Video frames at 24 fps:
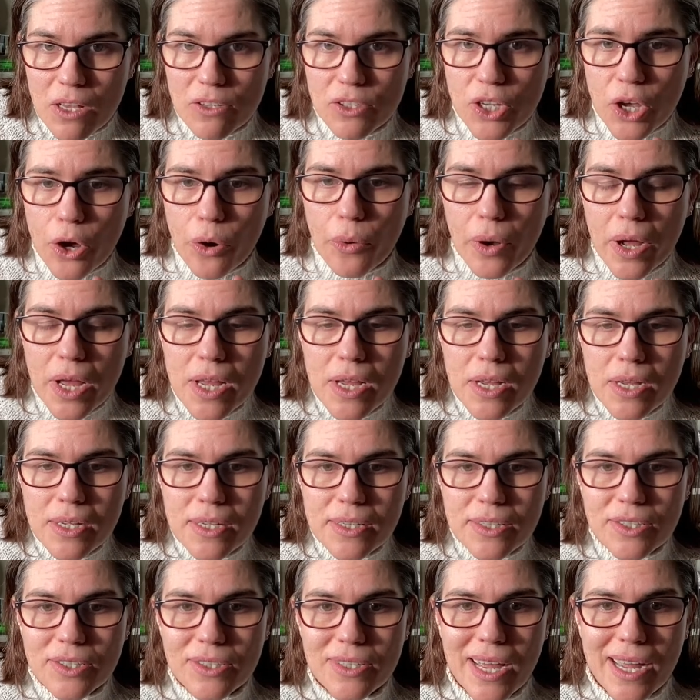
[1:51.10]
So
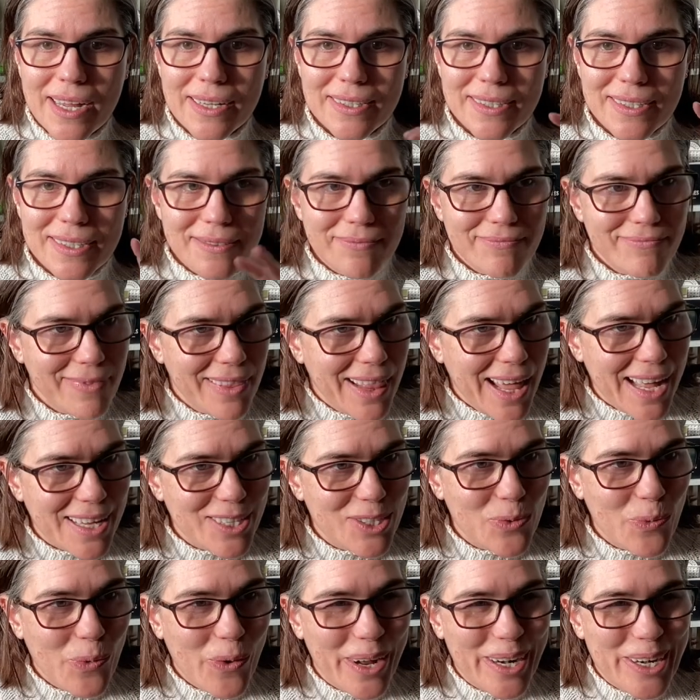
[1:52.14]
that's that's
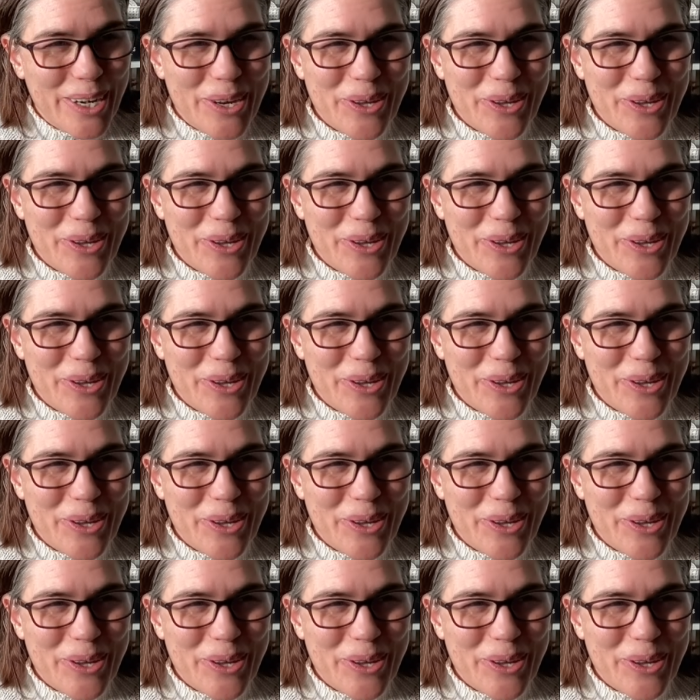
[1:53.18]
one